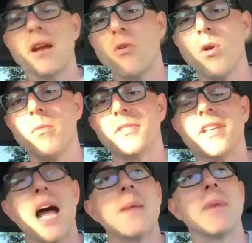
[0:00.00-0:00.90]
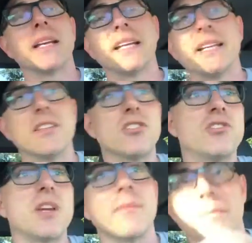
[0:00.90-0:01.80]
my normal time, I get in the
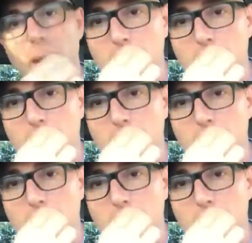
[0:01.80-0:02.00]
gym